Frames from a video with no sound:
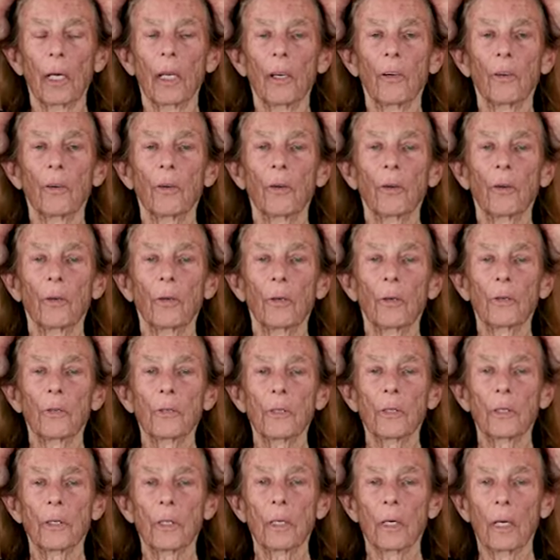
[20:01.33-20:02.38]
it
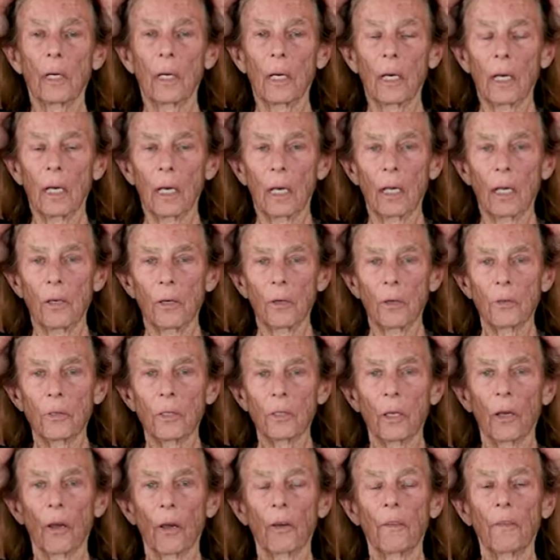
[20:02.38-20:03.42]
hurts, And
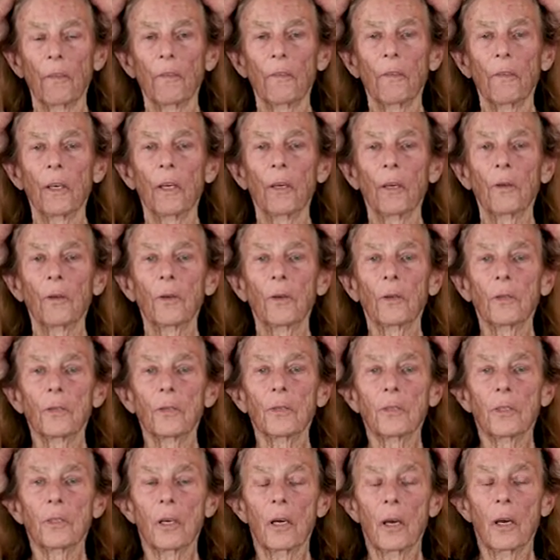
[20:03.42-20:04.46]
using our
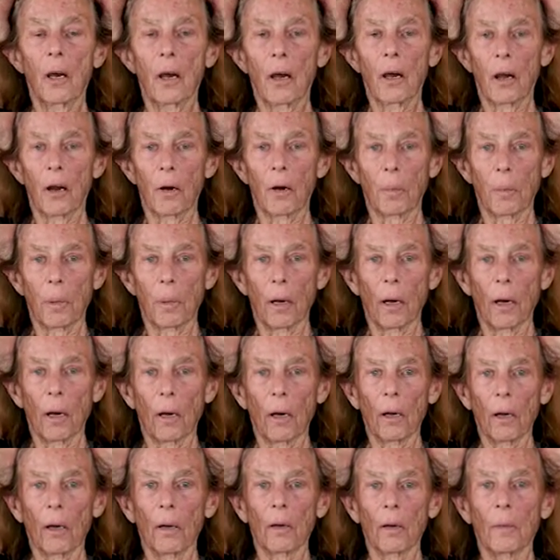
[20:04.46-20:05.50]
fingers, our
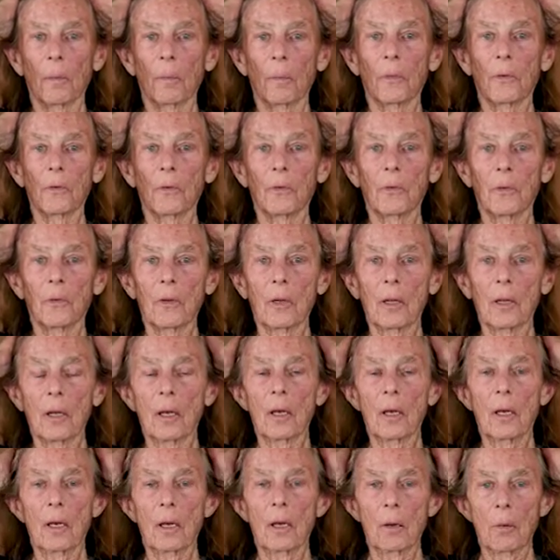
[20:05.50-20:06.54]
palms,
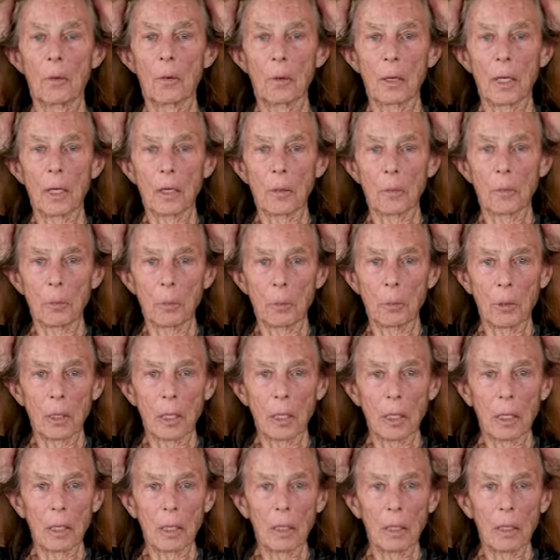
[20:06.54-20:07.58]
we can
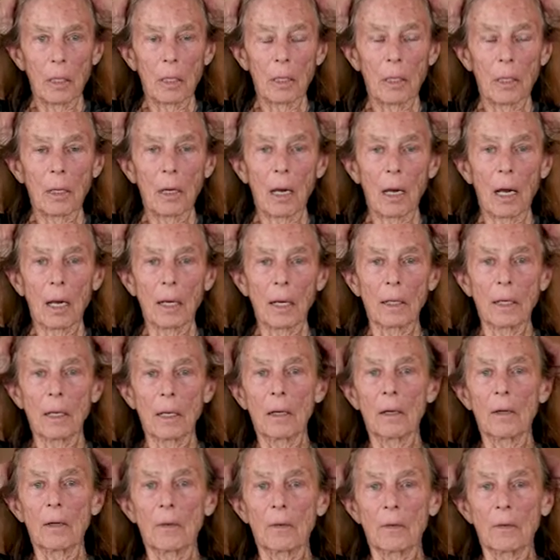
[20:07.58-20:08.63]
bring
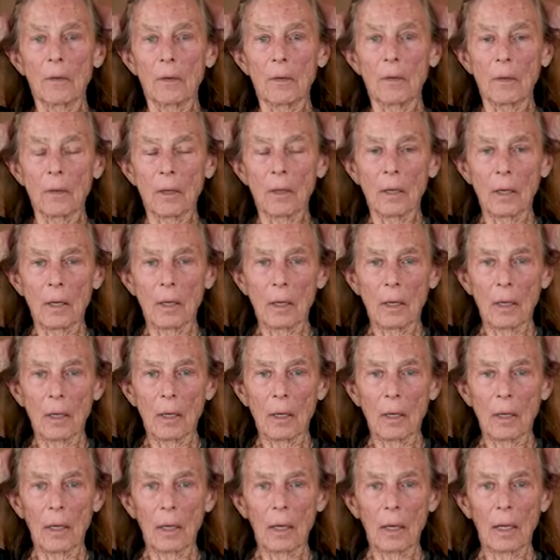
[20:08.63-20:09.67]
kindness,
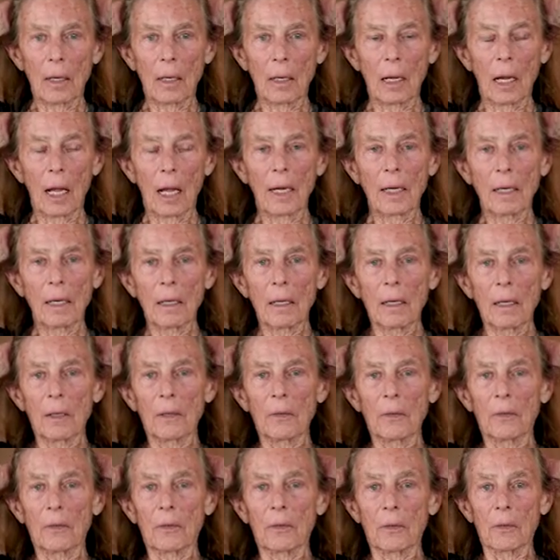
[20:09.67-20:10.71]

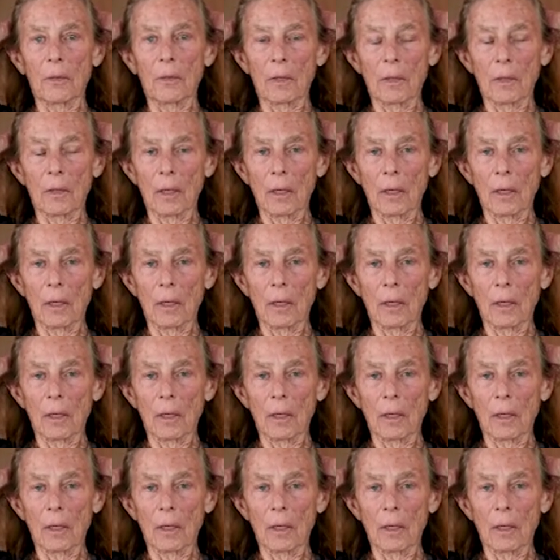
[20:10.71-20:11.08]
lightness,